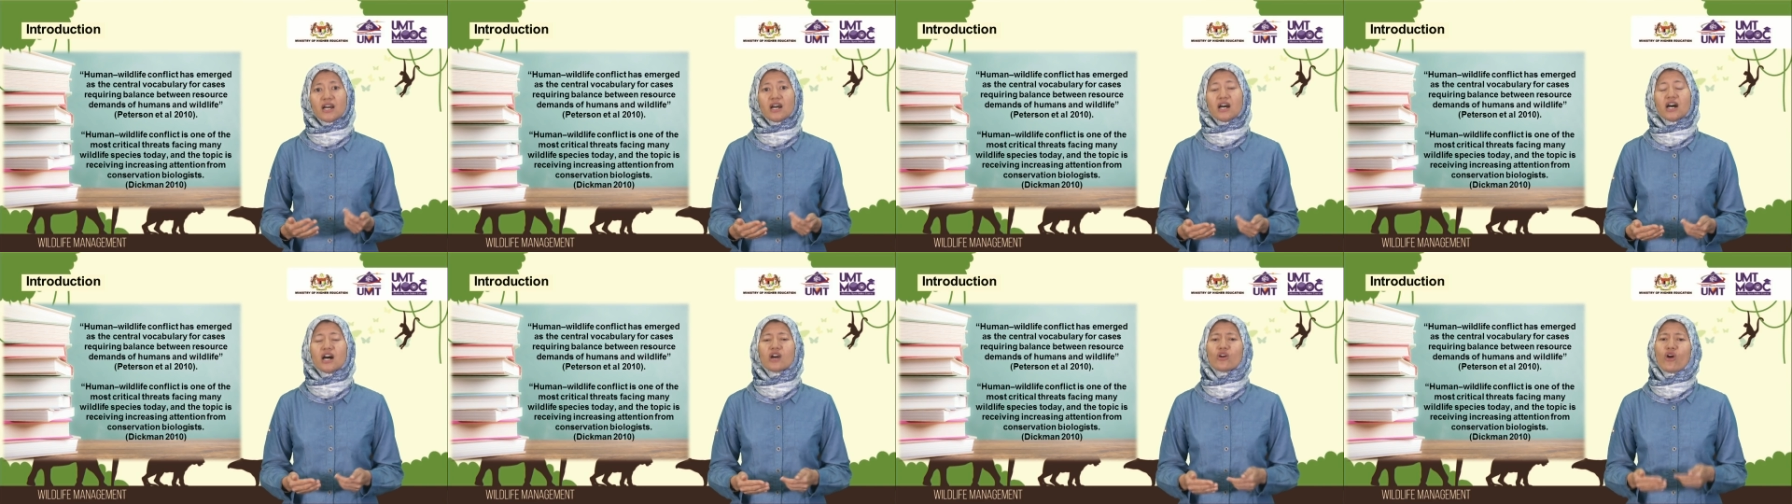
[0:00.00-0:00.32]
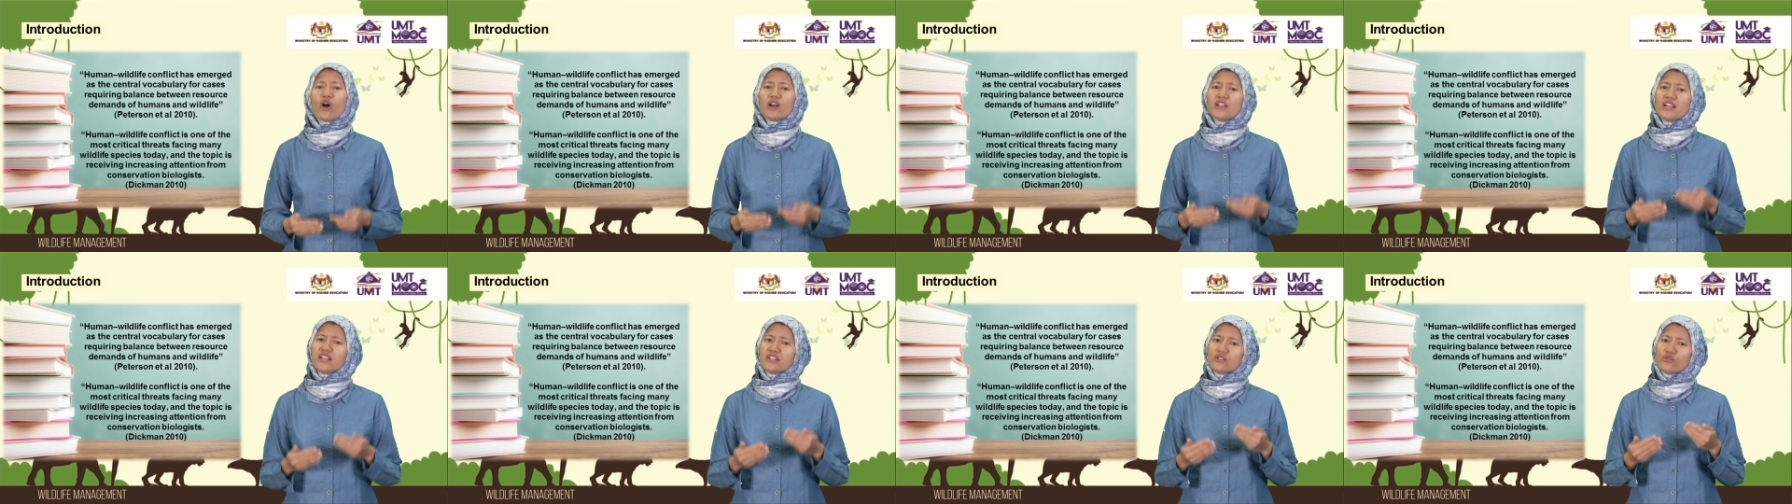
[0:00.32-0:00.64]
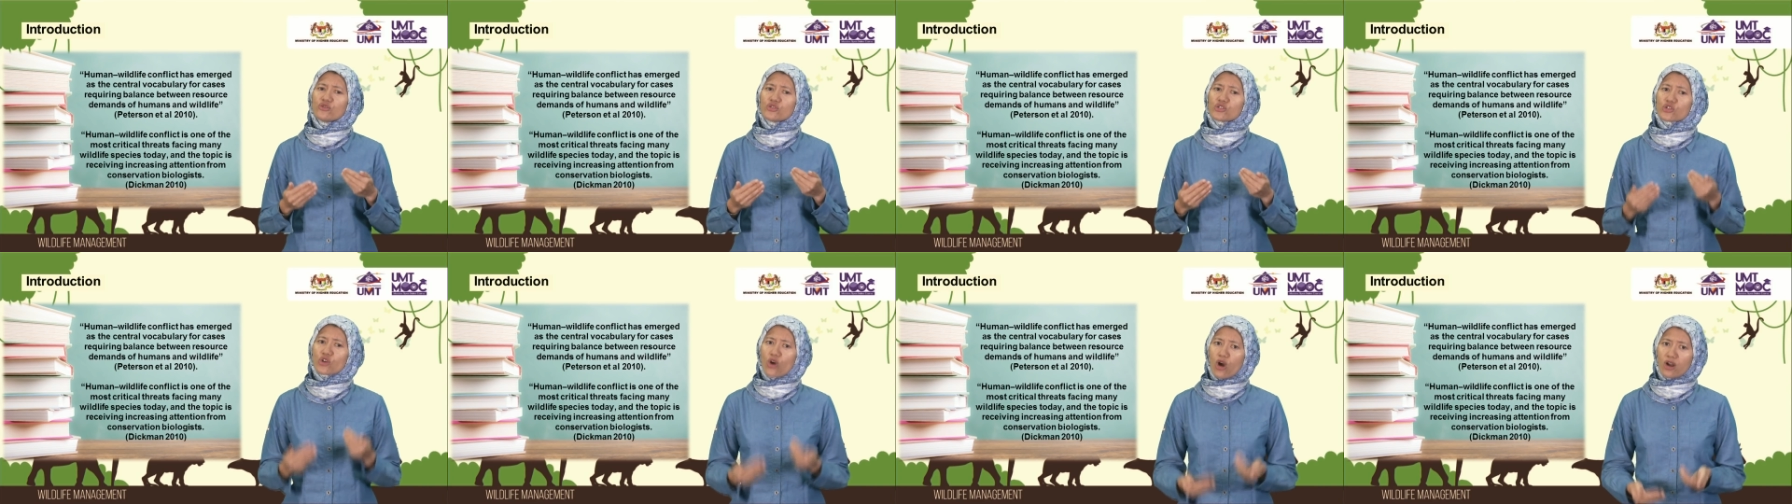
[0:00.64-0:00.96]
According to
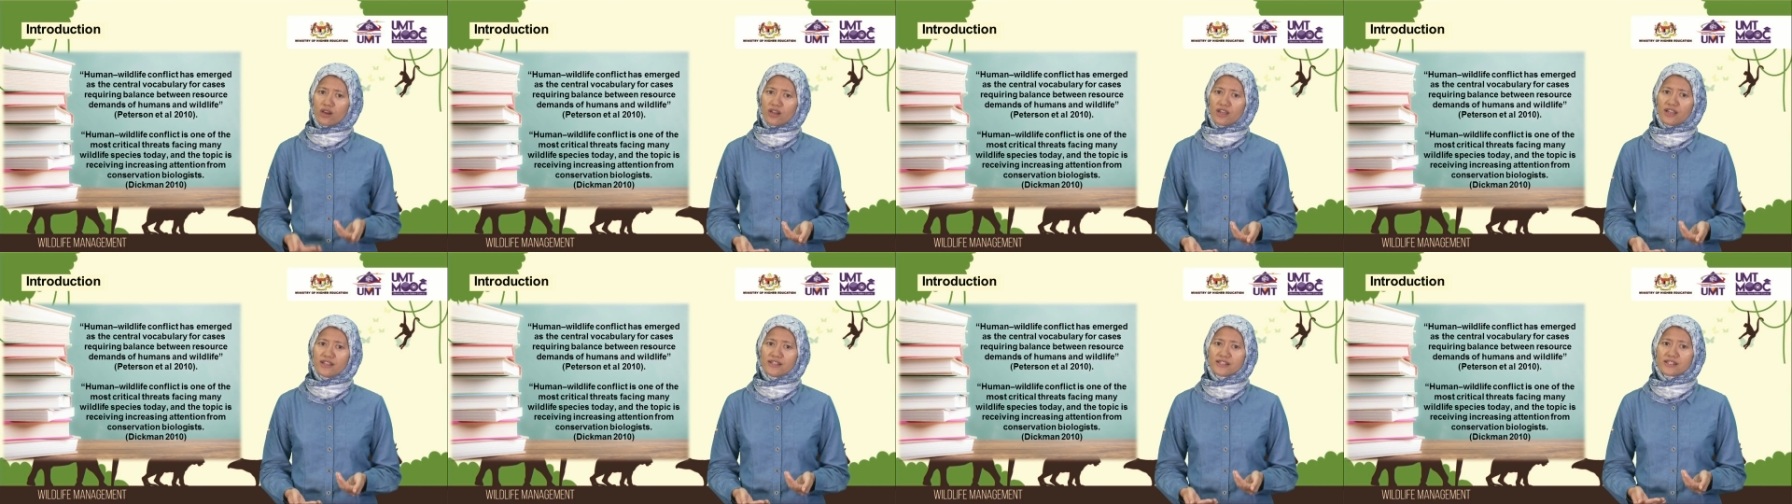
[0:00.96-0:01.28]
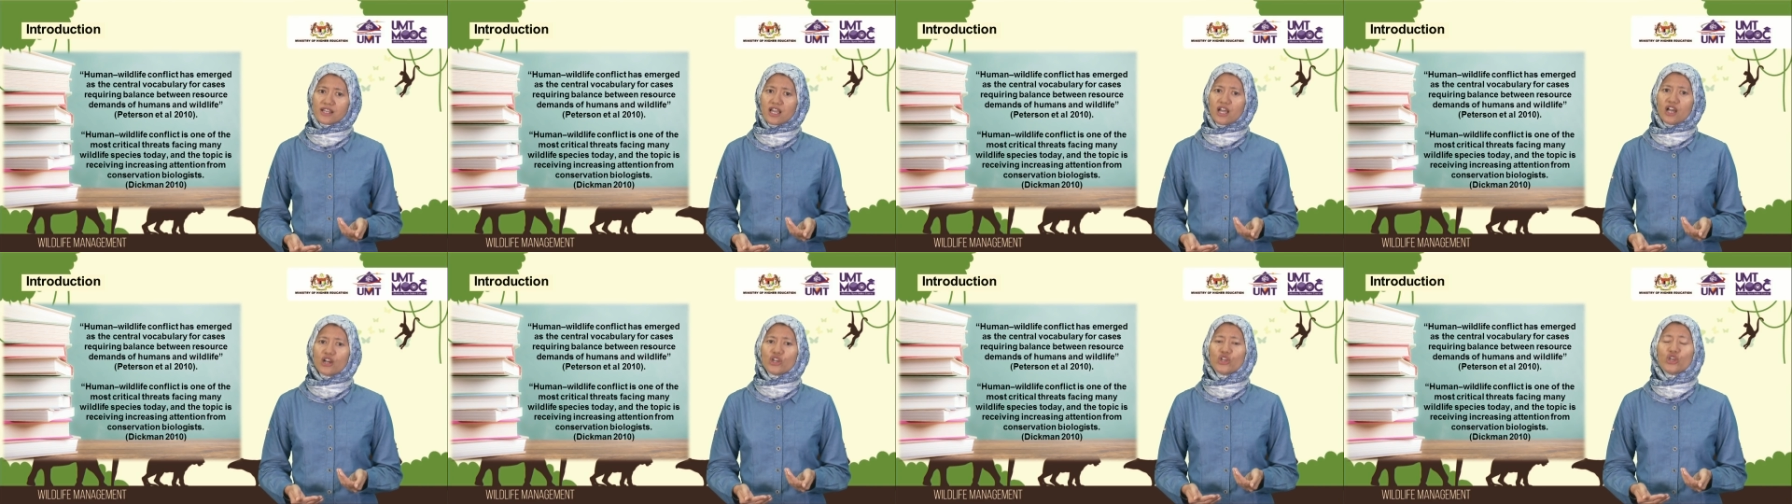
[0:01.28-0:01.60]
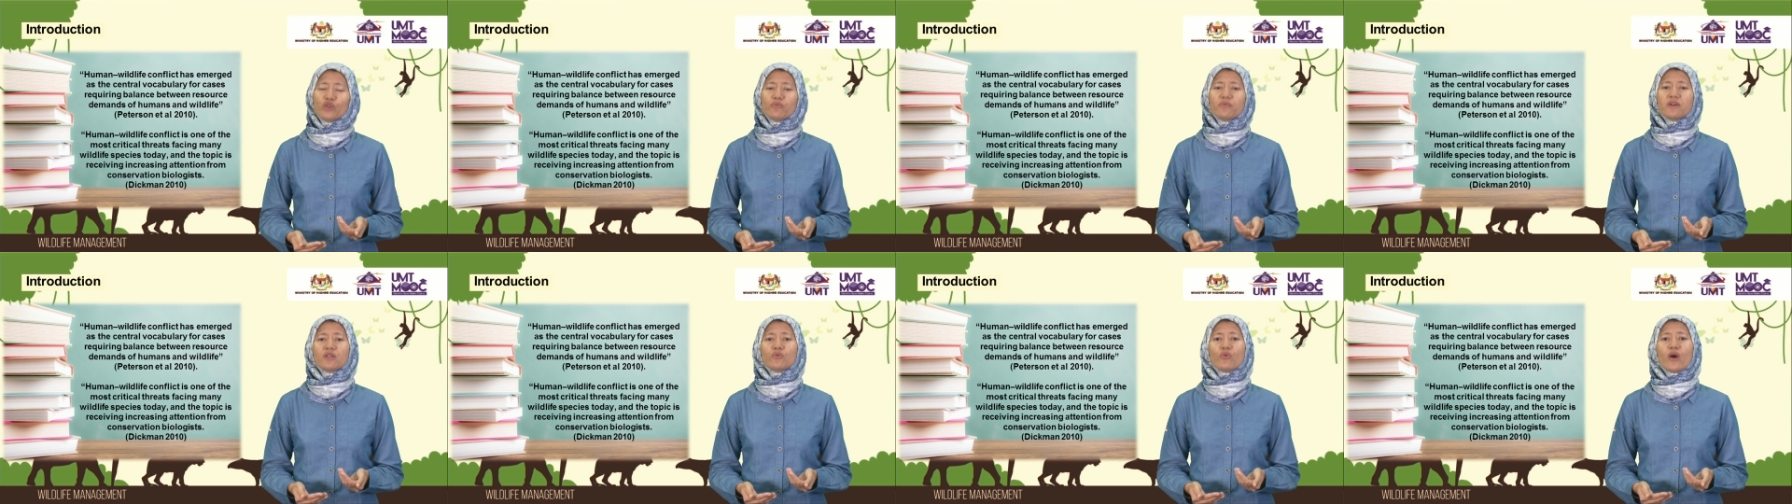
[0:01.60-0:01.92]
scholars,
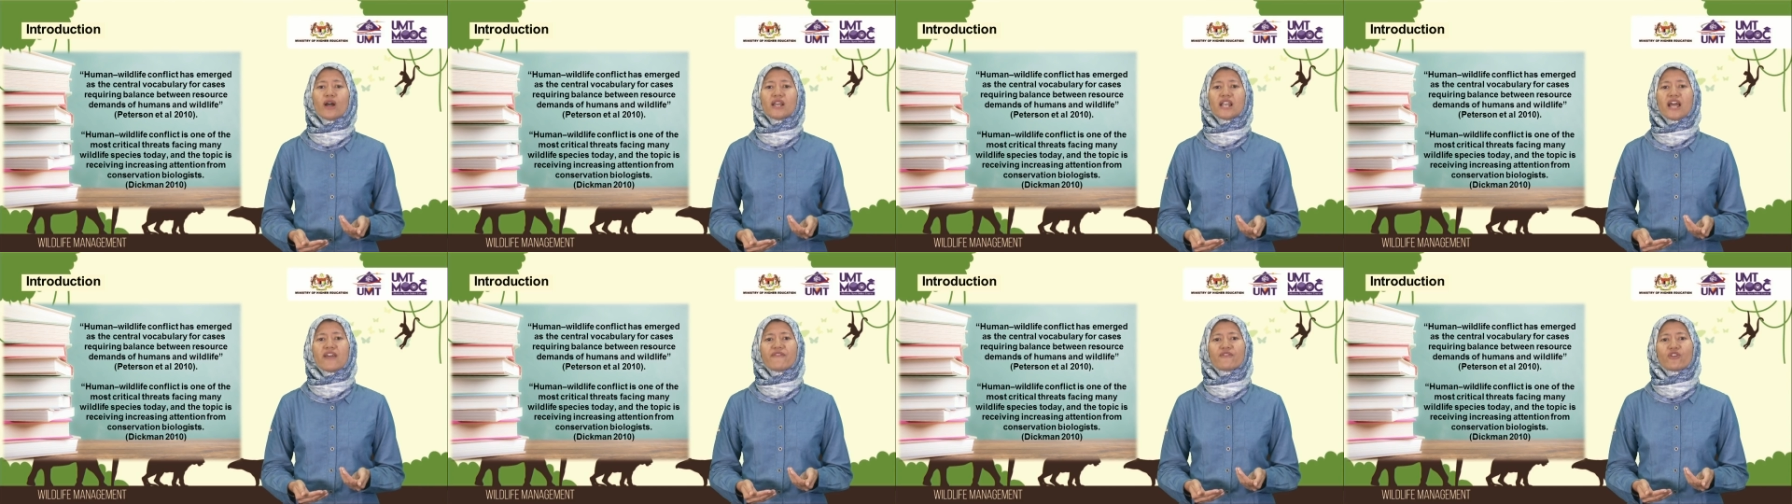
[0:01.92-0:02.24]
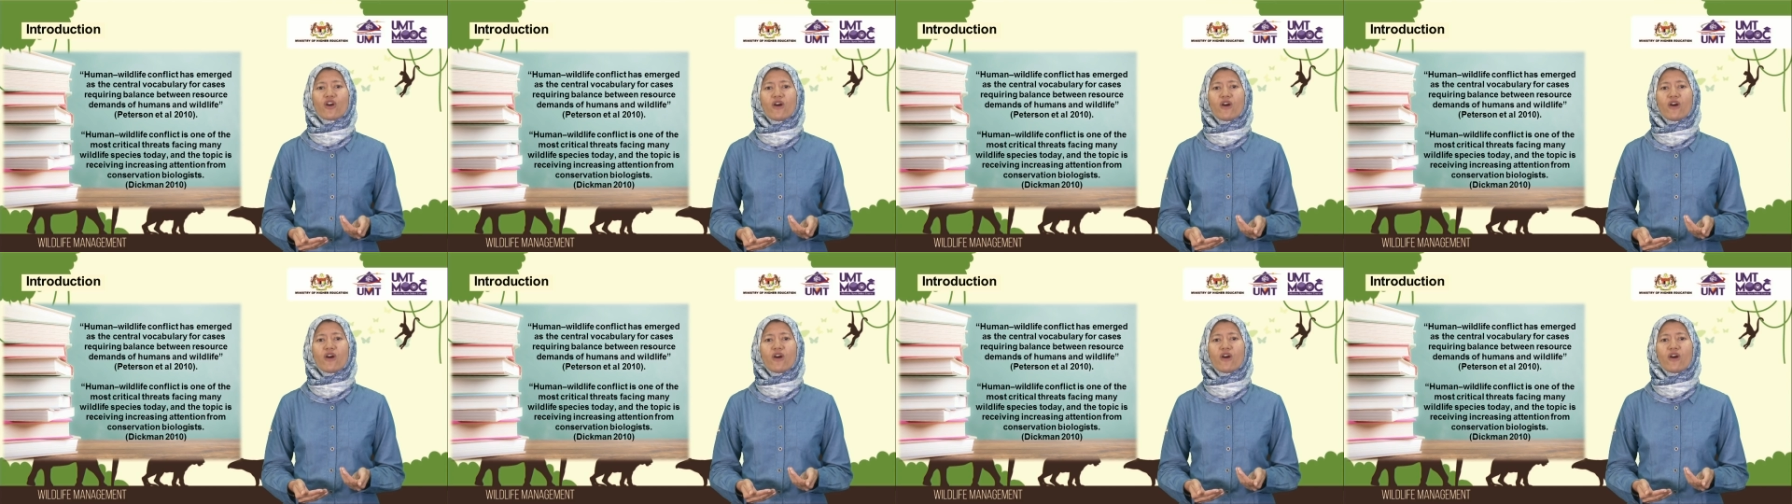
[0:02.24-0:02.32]
human-wildlife